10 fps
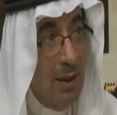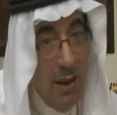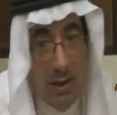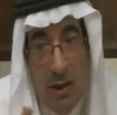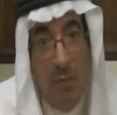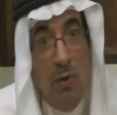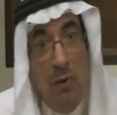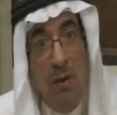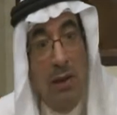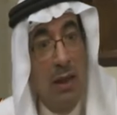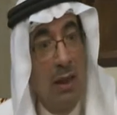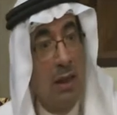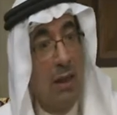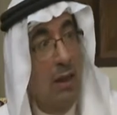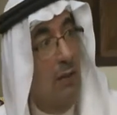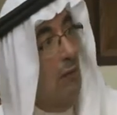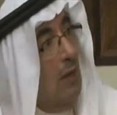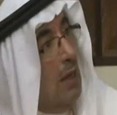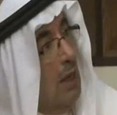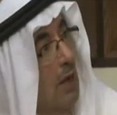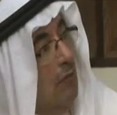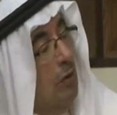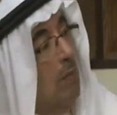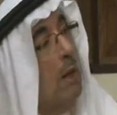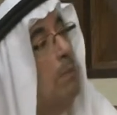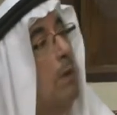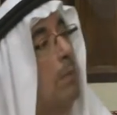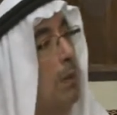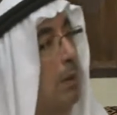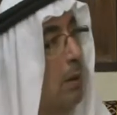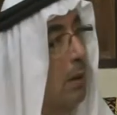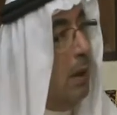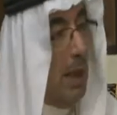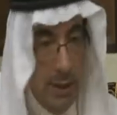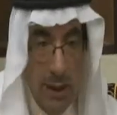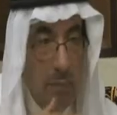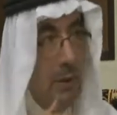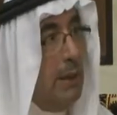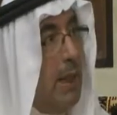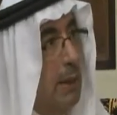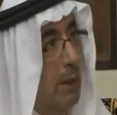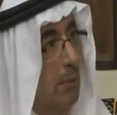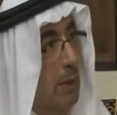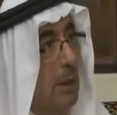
Some people they fall in love with bad people, and they imitate them and they